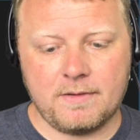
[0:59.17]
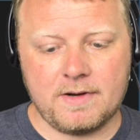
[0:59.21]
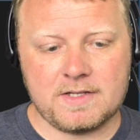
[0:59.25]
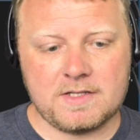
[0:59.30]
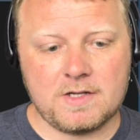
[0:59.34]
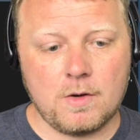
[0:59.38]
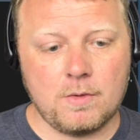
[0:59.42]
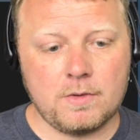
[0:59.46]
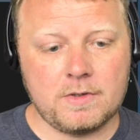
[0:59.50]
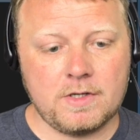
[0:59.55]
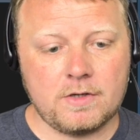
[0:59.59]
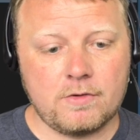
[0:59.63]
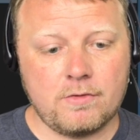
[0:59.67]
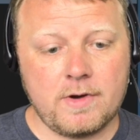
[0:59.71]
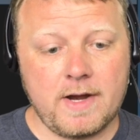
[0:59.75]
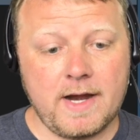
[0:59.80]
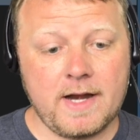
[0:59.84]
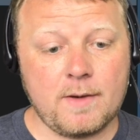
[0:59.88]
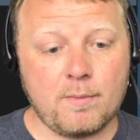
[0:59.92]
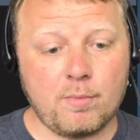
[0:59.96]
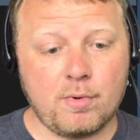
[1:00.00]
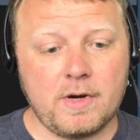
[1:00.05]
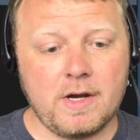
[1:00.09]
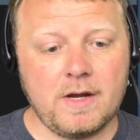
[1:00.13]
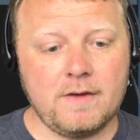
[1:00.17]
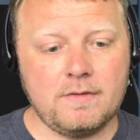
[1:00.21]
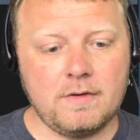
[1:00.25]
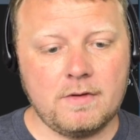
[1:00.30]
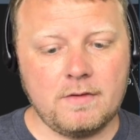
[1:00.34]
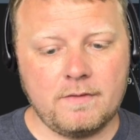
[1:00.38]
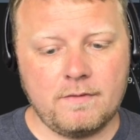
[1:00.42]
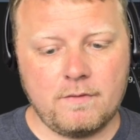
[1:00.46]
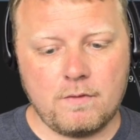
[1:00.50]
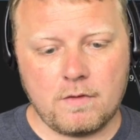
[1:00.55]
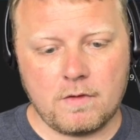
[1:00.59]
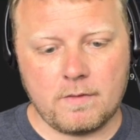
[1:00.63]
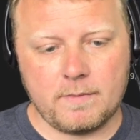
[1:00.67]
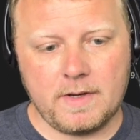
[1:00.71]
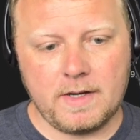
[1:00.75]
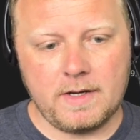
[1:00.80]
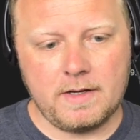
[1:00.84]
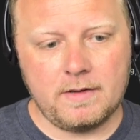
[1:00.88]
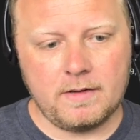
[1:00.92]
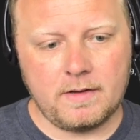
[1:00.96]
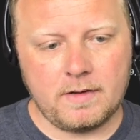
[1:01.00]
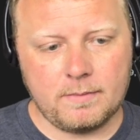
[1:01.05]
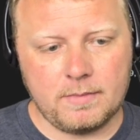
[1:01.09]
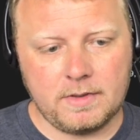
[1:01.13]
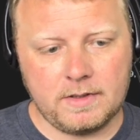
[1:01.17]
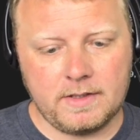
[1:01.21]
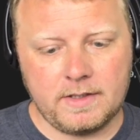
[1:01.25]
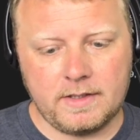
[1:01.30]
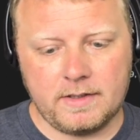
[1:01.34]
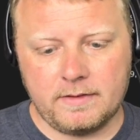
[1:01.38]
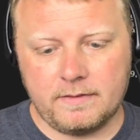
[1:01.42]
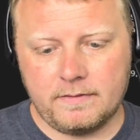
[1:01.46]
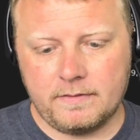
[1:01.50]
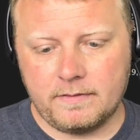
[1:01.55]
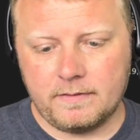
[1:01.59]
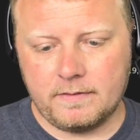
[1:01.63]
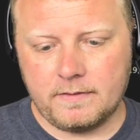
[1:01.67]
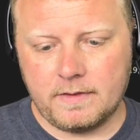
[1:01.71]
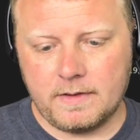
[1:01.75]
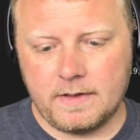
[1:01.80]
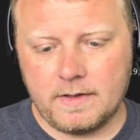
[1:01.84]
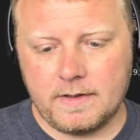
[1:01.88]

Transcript: and it's going to create a preview for me, I believe.